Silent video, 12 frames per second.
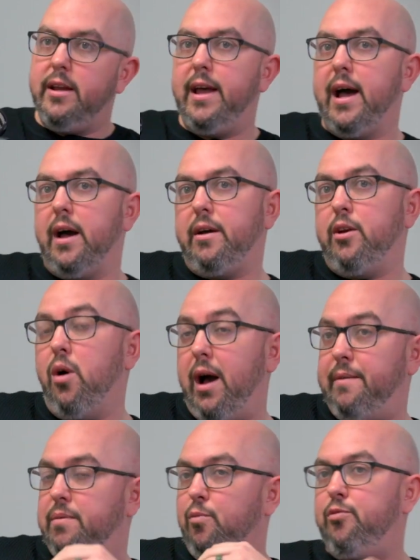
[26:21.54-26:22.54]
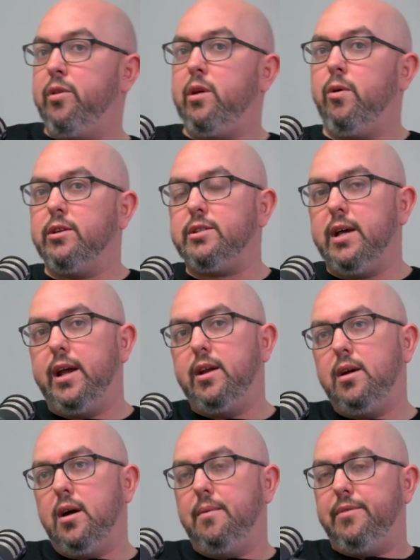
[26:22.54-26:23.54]
Yeah, no, I really well said.
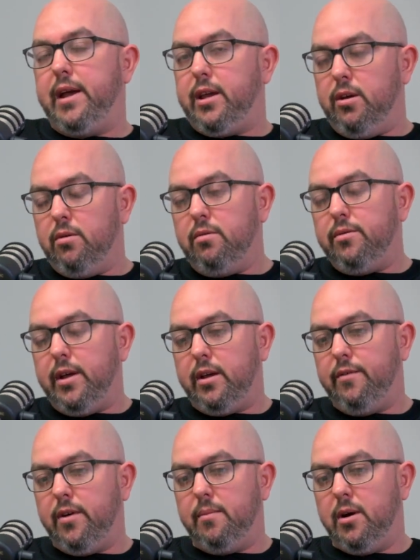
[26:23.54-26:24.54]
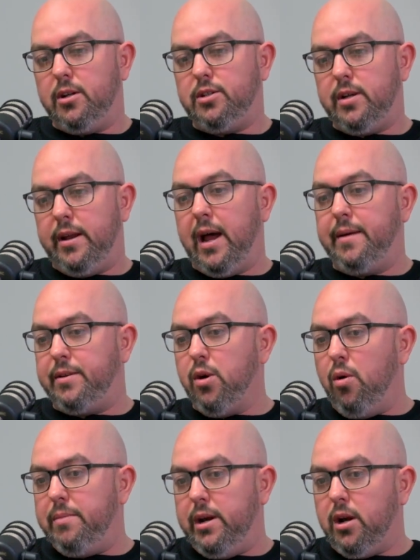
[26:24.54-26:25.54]
Thank you. Thank you very much. And I
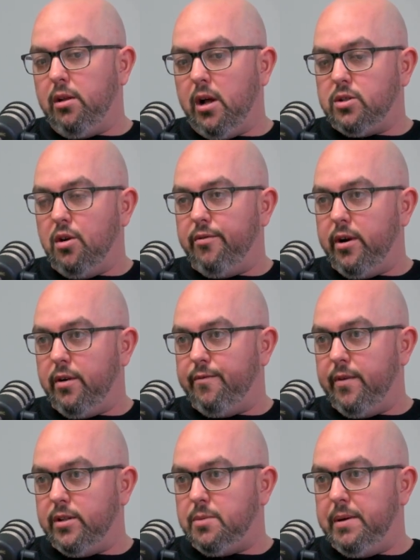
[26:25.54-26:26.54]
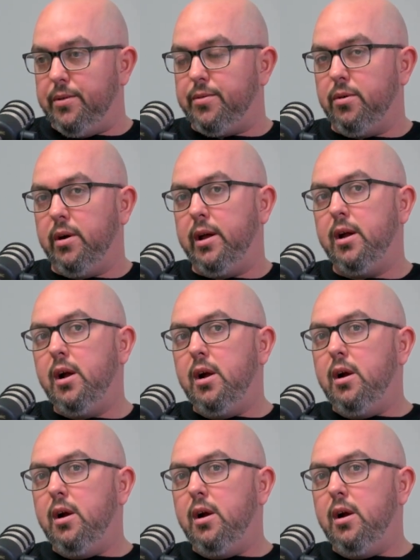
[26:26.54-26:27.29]
don't mean to gloss over and speed through it.